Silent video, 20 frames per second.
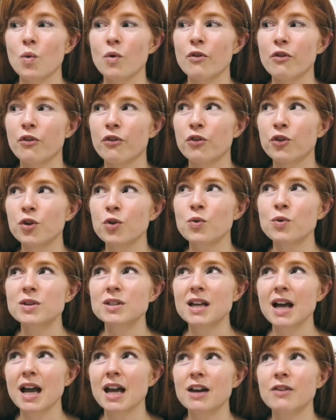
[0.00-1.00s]
fruit was
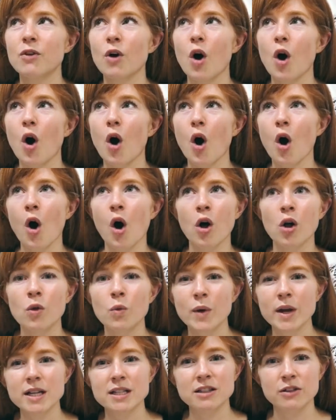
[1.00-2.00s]
kind of
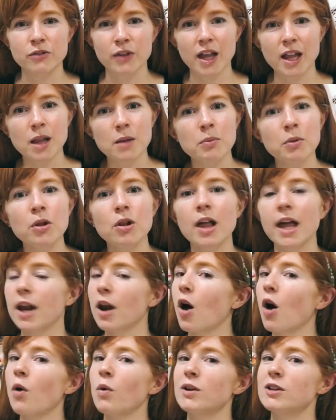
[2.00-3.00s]
always available and
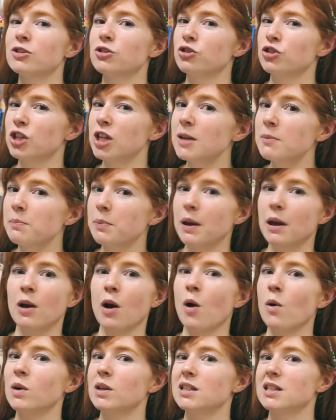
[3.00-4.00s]
always cheap and
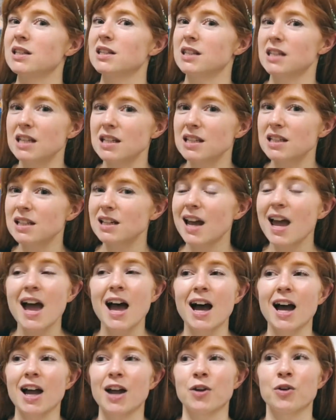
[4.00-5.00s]
always in season.
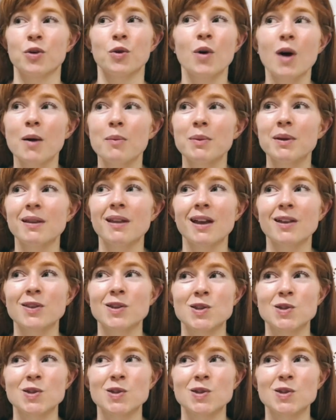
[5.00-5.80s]
I grew up in like the